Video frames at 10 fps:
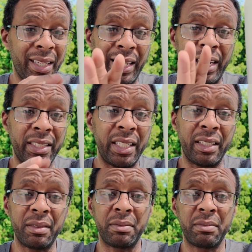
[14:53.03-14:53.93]
Guarantee
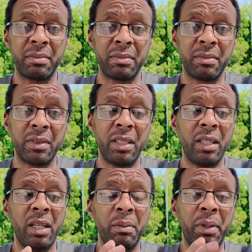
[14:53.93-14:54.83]
it.
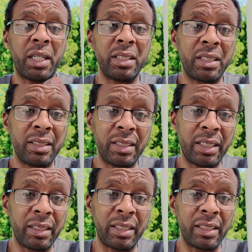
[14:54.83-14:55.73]
because
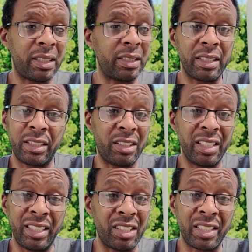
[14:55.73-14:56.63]

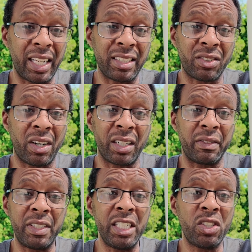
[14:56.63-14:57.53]
it's just not strong
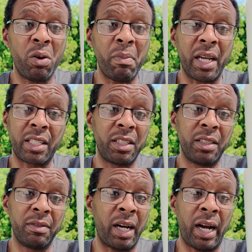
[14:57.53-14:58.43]
enough. These don't make
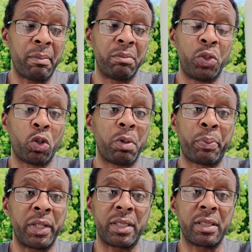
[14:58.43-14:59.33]
durable
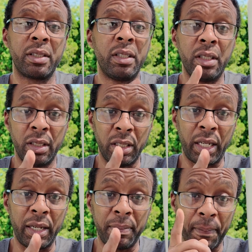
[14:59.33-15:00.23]
prints,
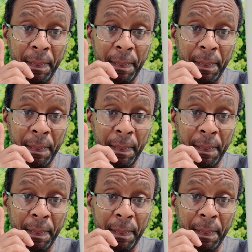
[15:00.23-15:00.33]
okay?